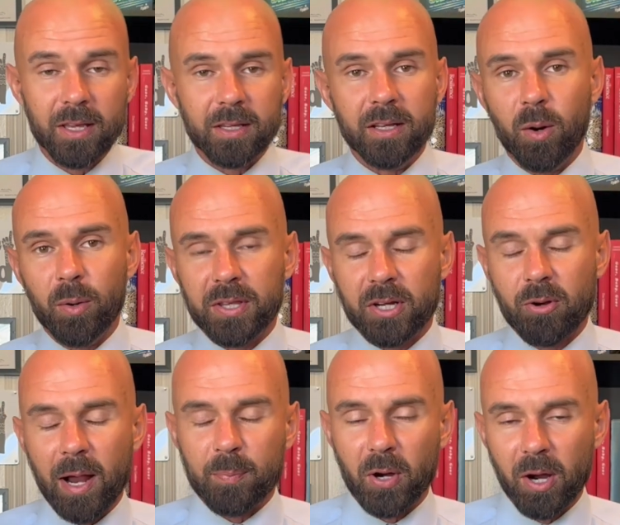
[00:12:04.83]
with the
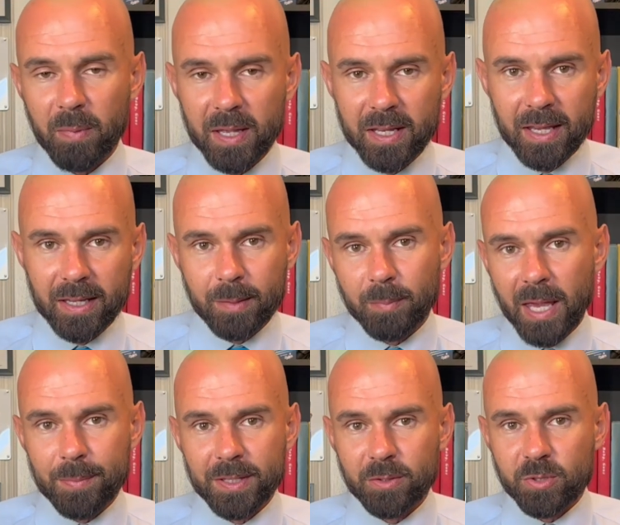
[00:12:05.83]
correct permitting and
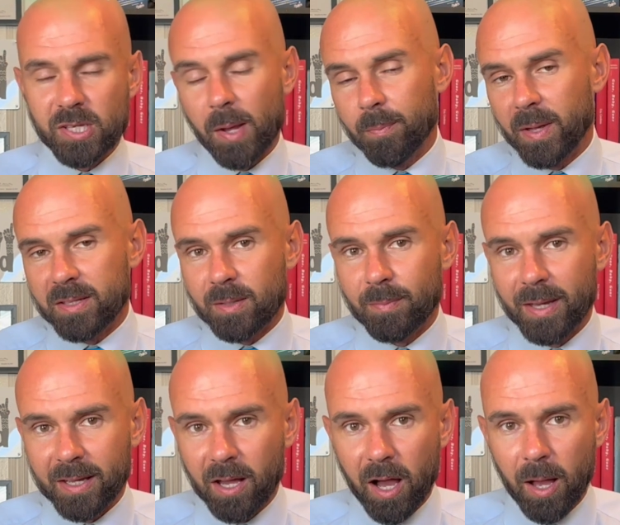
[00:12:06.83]
maybe you supplement some
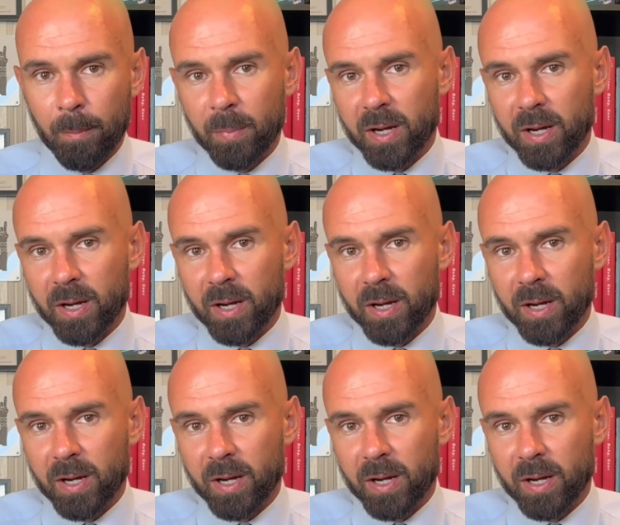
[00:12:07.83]
income.